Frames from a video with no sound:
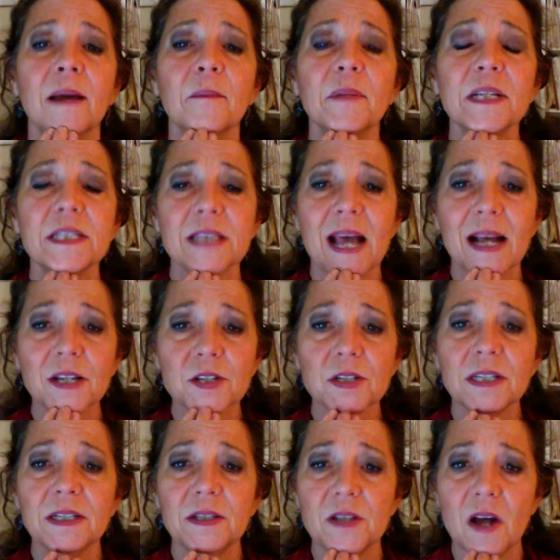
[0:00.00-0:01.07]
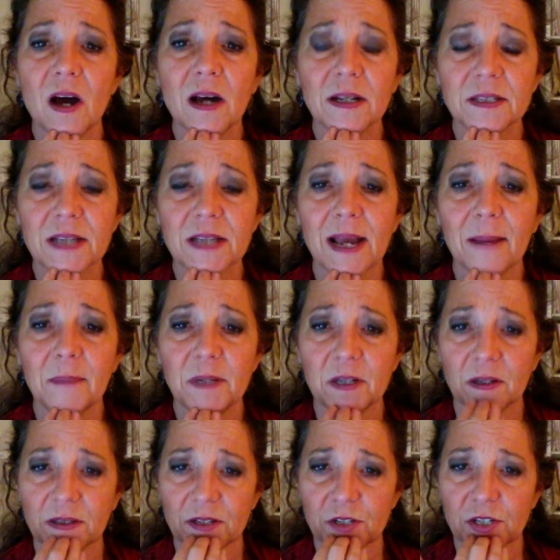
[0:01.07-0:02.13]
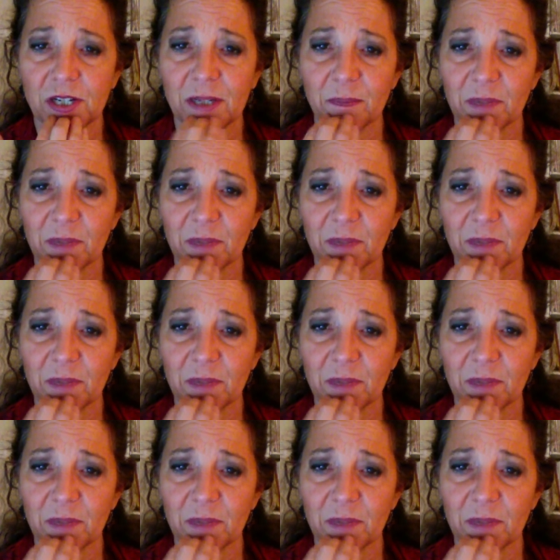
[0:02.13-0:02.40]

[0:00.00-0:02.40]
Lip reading: but it's actually not tapping on the chin,